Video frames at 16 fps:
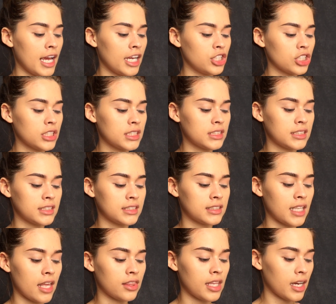And just
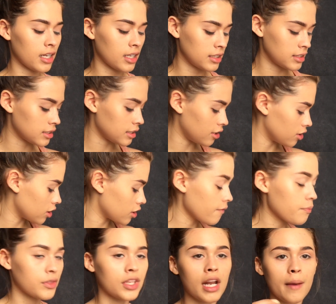set that concealer
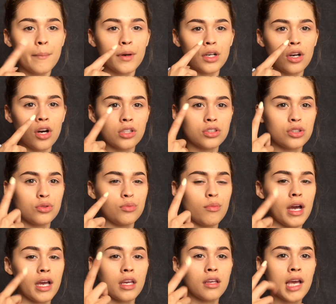that I put onto
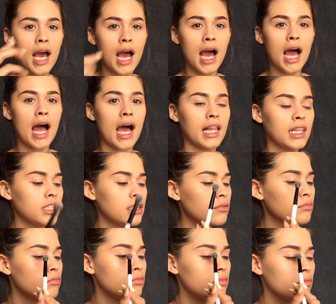my eyelid,
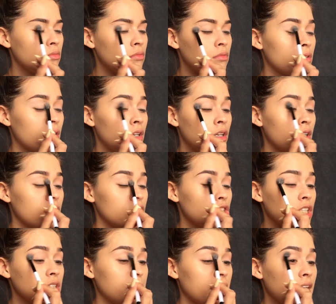
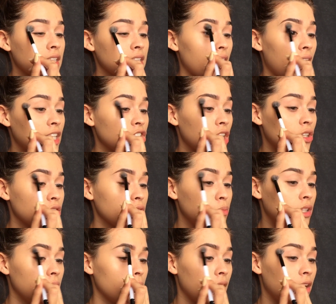just because eyeshadows
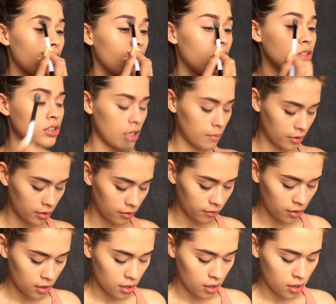blend better on top
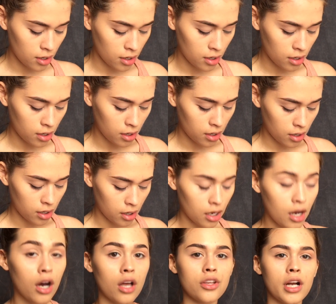of
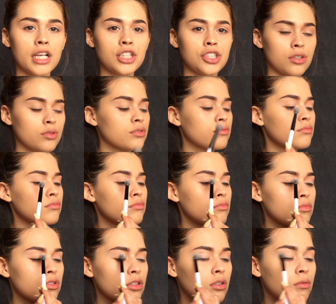other eyeshadows,
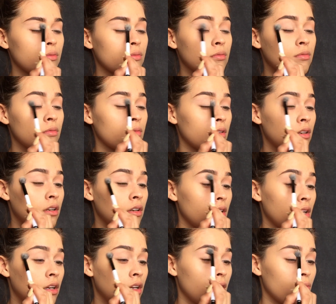so
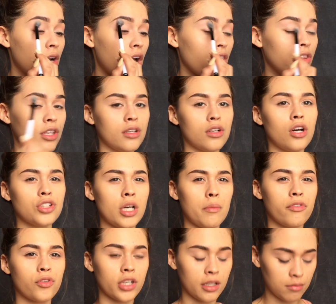rather than on
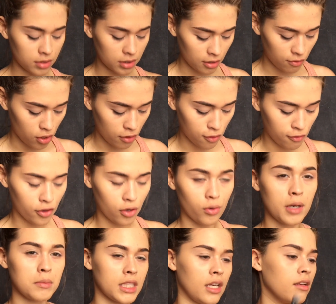top of creams, if you feel
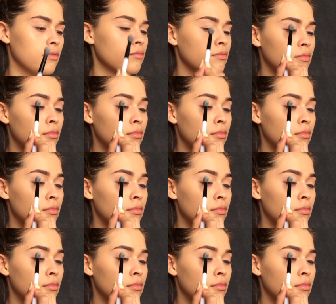what I'm saying.